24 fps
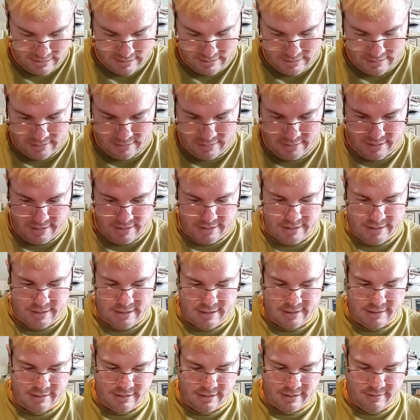I think
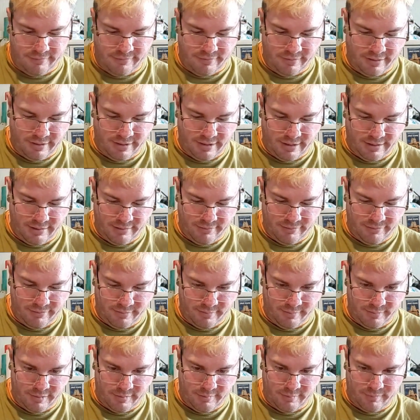that's everything
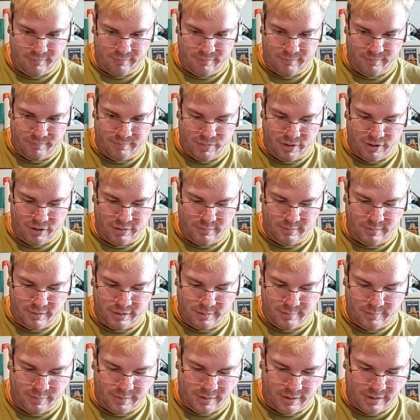from the bottom of
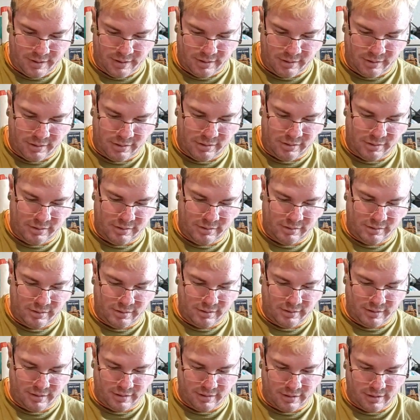the box. I don't
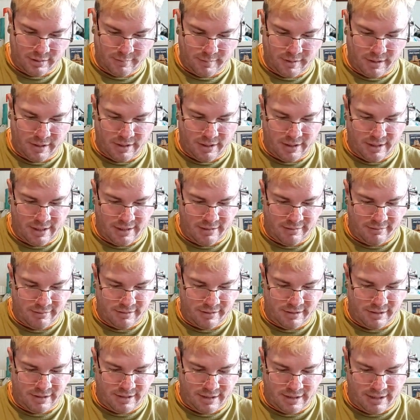think there's going to be anything else
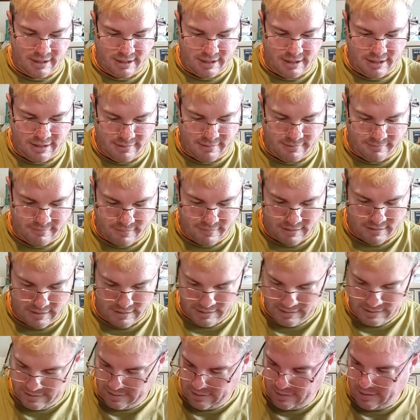in there.
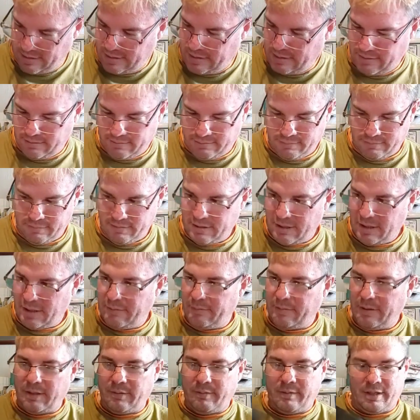
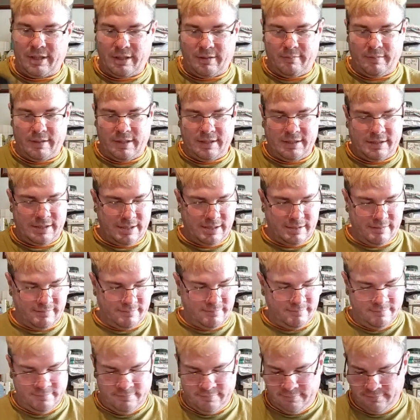Nope, there we go. That's it.
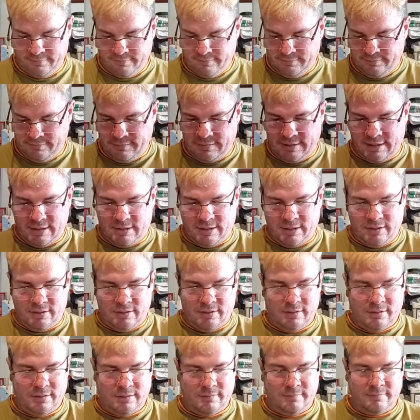That's
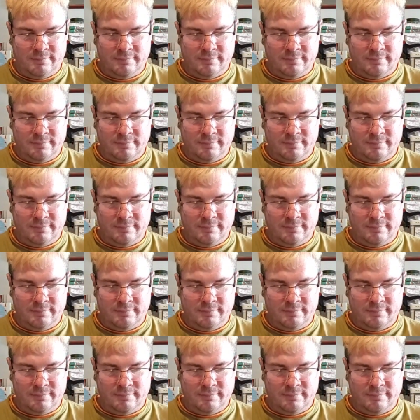sure.